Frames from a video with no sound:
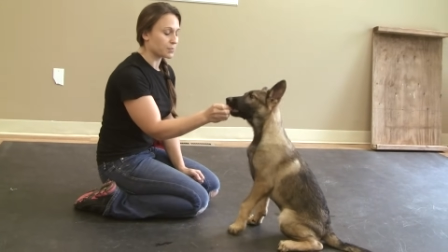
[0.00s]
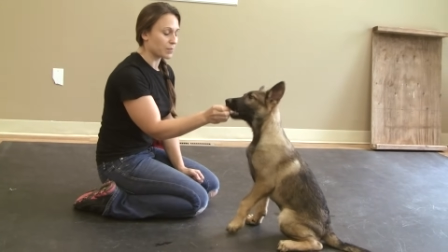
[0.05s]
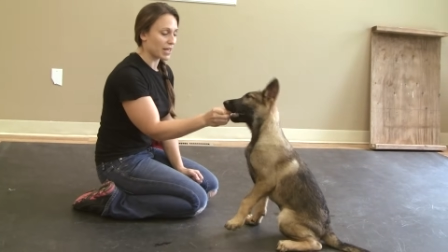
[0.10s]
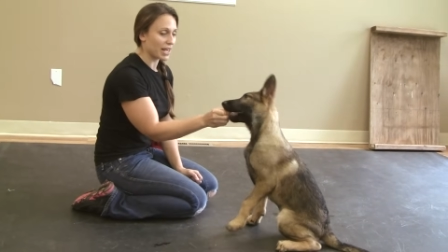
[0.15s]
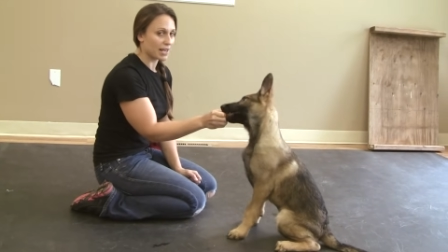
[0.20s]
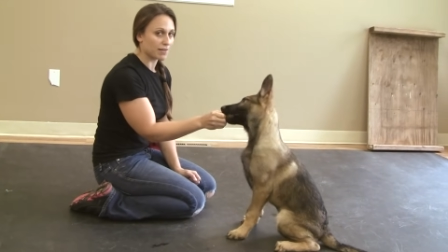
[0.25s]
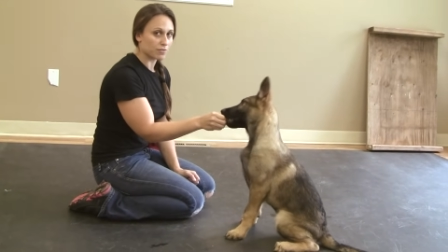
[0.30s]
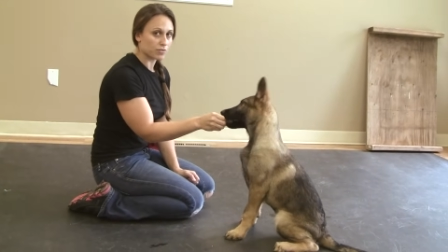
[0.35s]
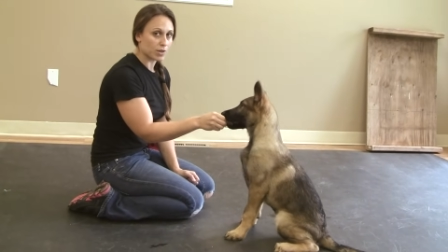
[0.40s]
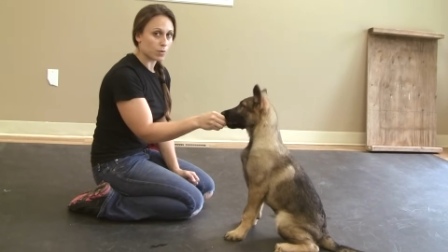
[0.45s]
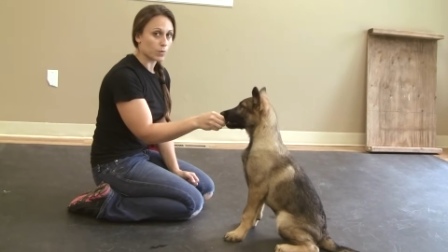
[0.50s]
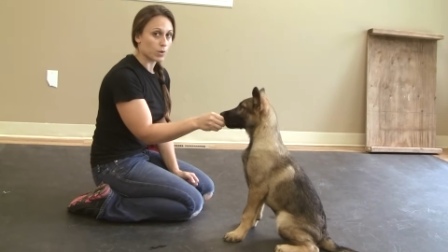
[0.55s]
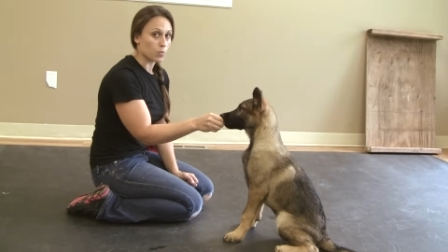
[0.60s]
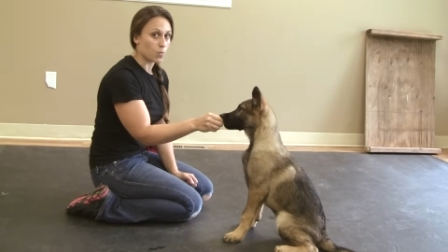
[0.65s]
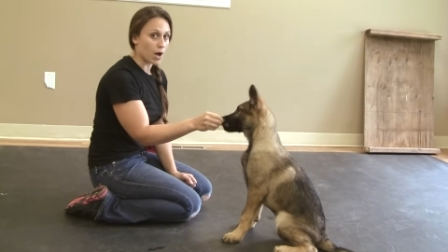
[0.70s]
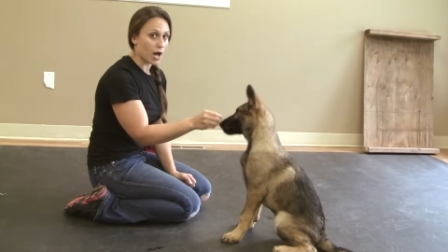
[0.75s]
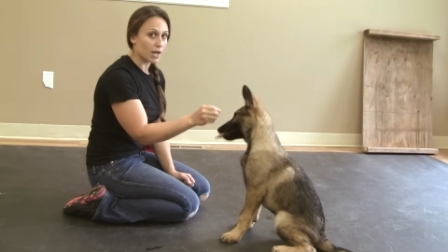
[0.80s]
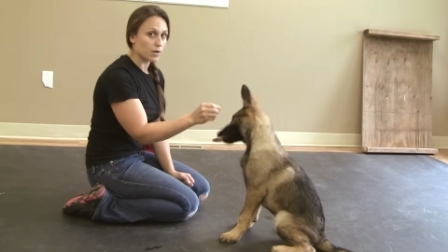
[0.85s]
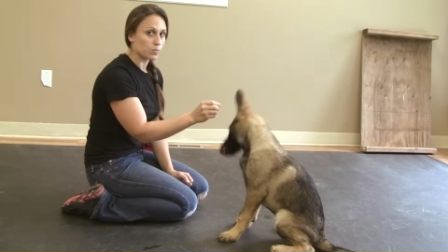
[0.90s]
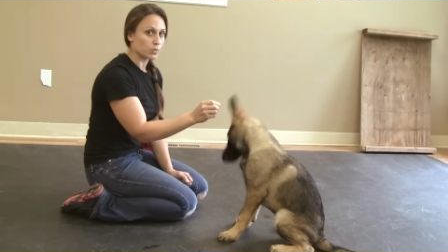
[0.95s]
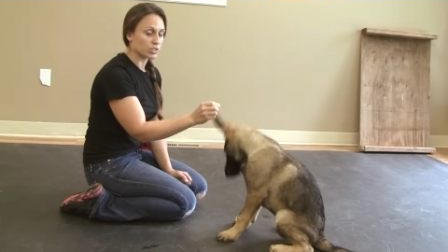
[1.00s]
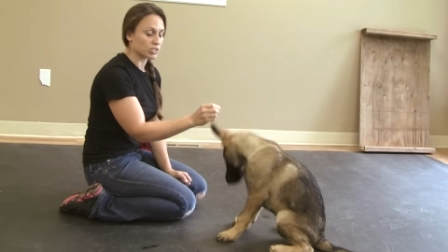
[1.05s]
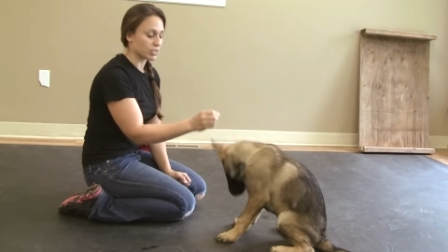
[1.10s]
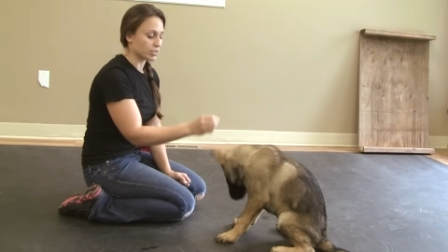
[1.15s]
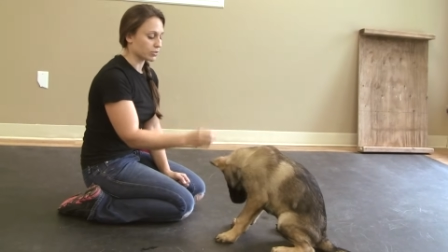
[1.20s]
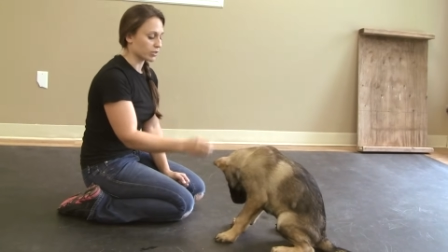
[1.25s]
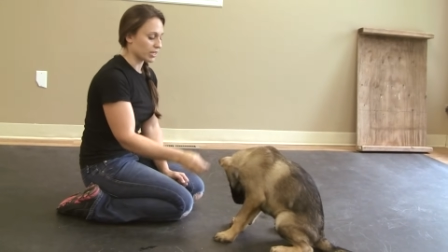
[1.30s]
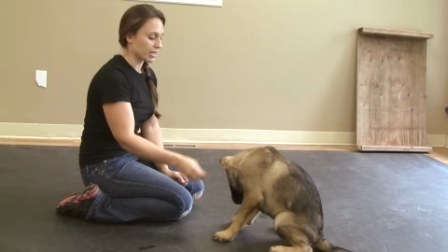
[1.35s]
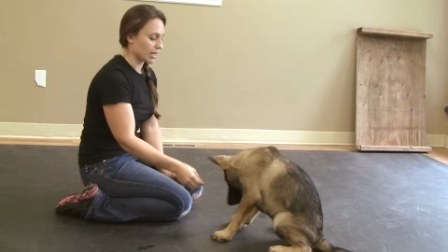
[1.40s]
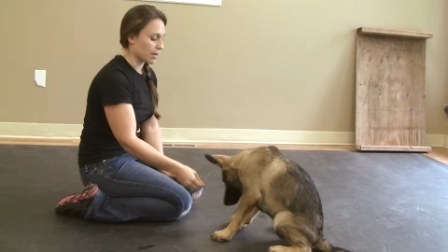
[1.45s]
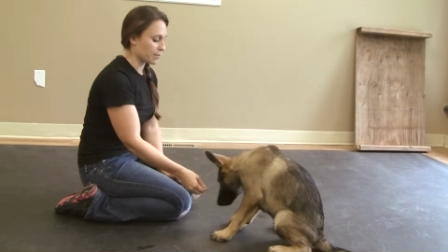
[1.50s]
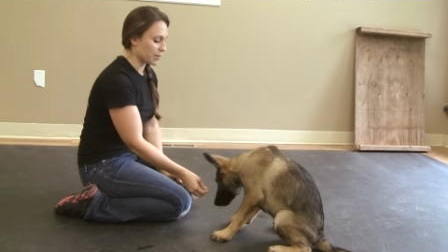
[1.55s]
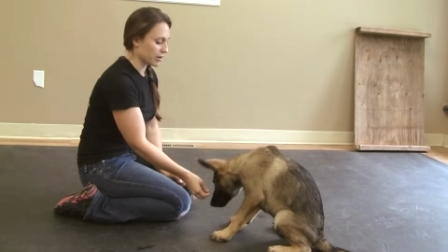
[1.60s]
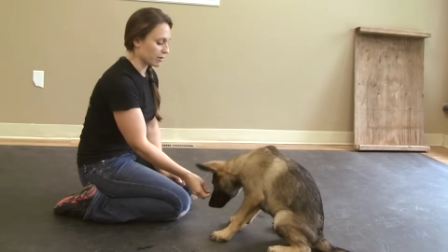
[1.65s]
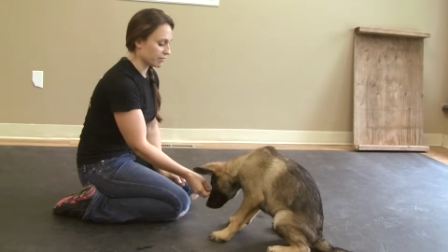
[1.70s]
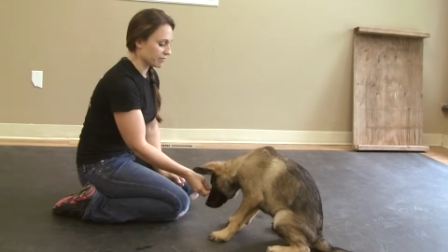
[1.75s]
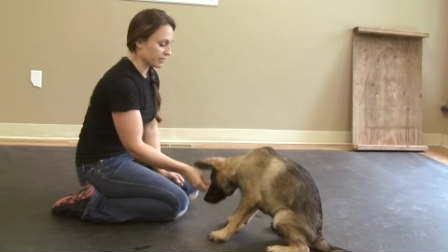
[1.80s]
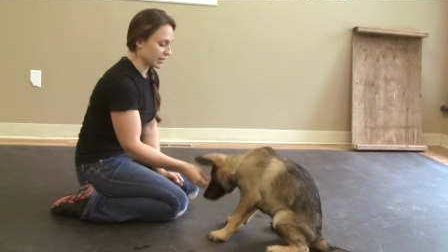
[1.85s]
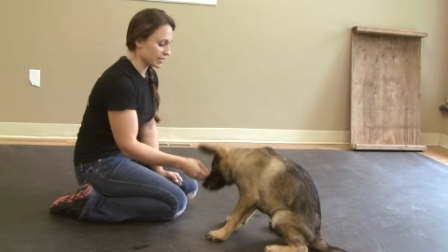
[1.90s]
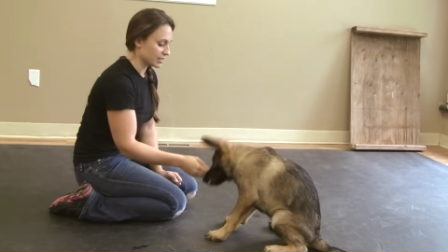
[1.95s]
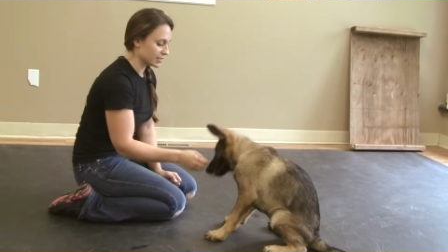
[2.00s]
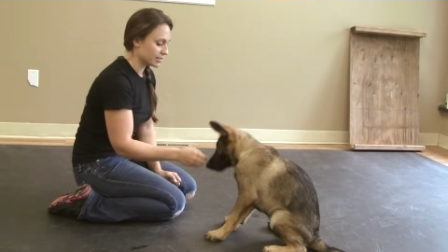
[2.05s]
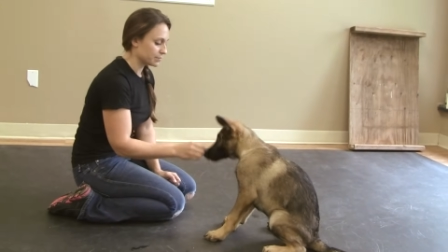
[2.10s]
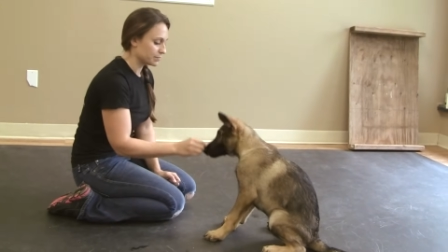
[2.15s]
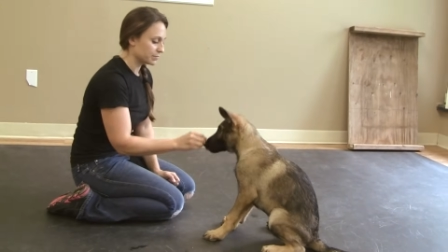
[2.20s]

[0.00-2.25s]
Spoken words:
behavior that we want, which is looking up at our face.